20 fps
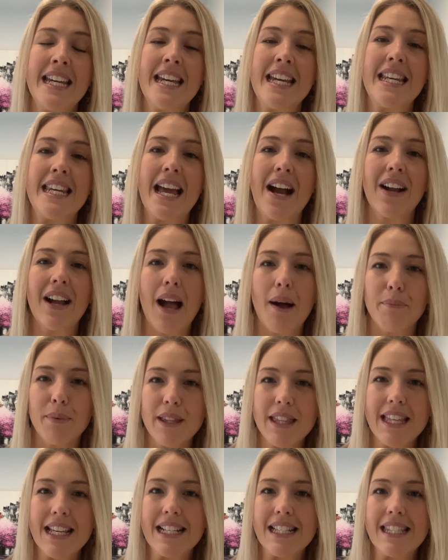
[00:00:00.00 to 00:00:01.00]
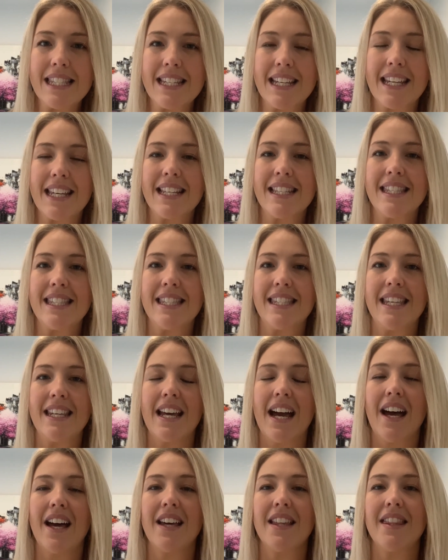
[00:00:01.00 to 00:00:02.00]
Now, a couple of things to
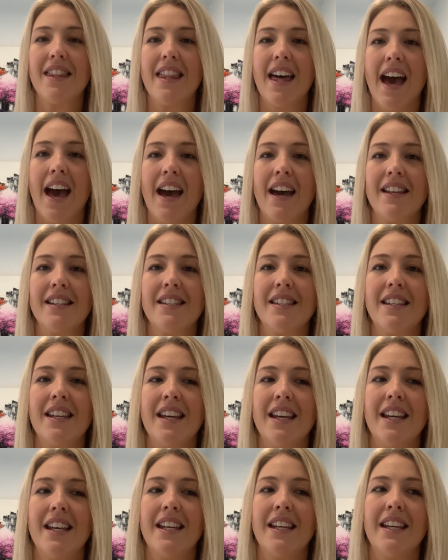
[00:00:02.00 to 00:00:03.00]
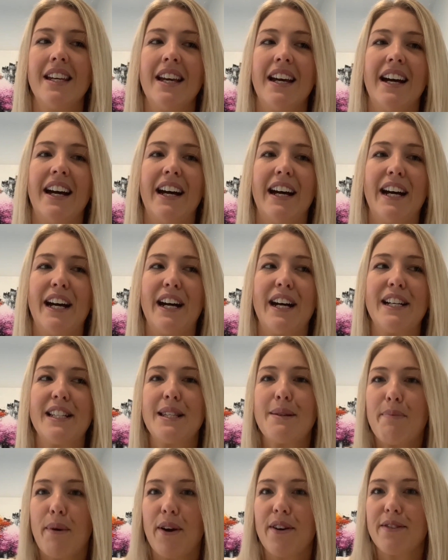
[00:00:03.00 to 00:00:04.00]
consider that I
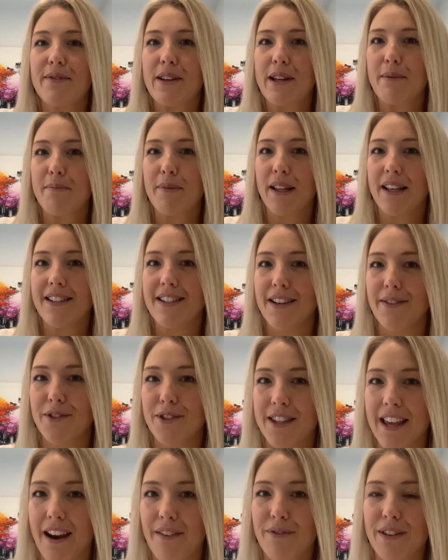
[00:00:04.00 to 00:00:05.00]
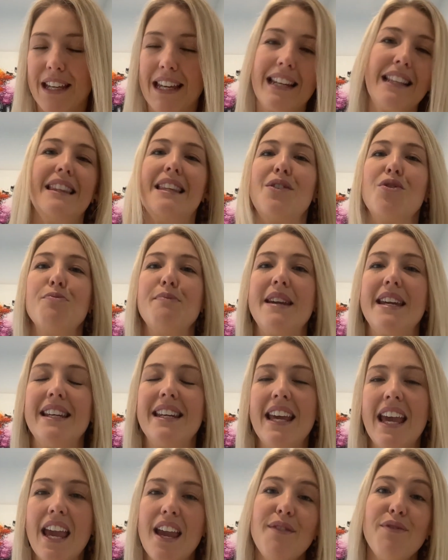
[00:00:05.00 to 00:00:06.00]
suppose I'm going to play devil's advocate a little bit.
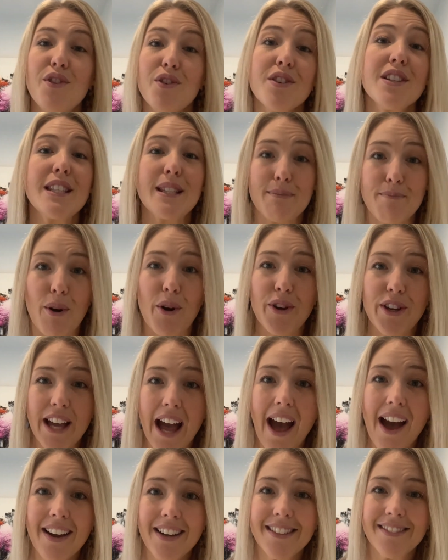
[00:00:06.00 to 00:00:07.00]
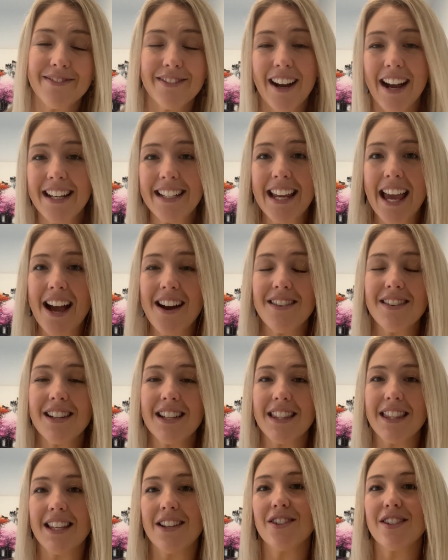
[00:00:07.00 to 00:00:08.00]
If you're a smoker right now,
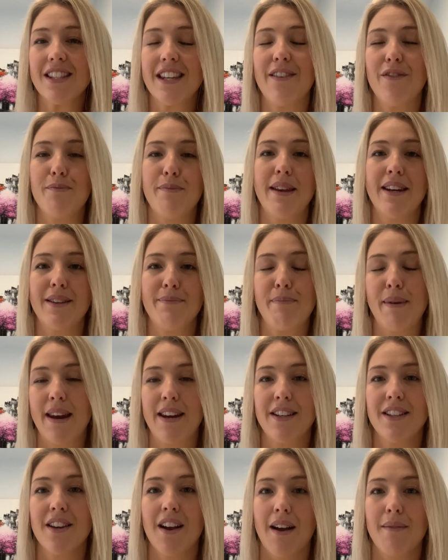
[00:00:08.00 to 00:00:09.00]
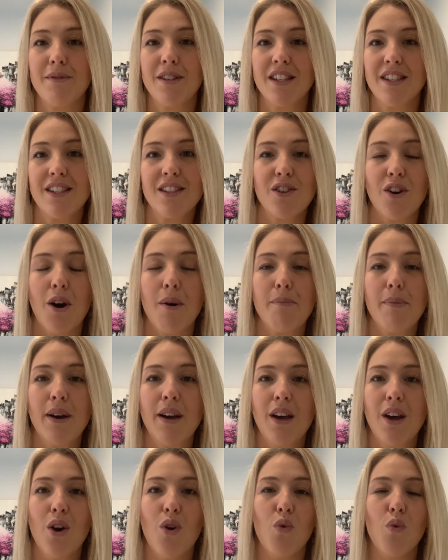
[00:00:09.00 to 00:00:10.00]
there has never been a better time to stop.
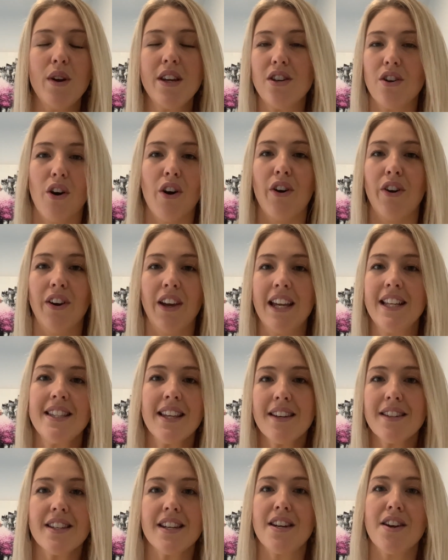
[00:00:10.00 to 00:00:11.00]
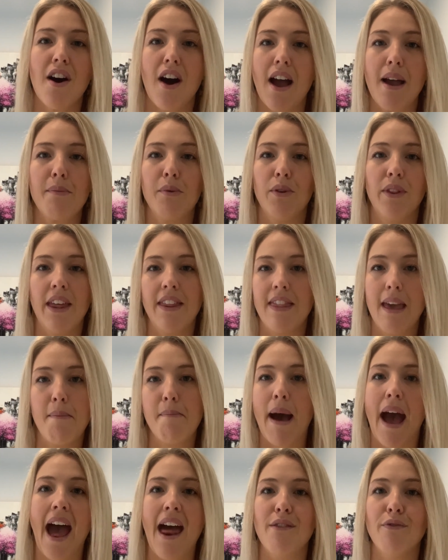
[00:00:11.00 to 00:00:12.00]
We know it's undeniable that they're
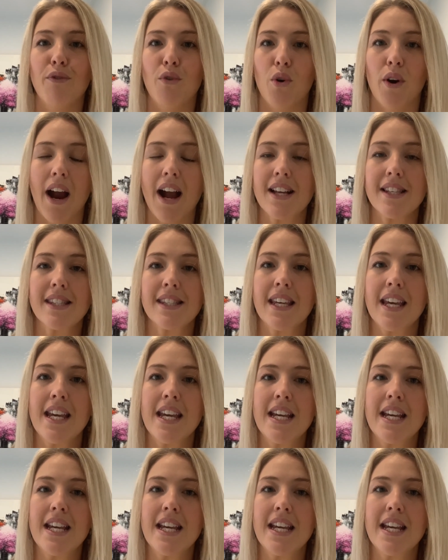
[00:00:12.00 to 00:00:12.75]
bad for us.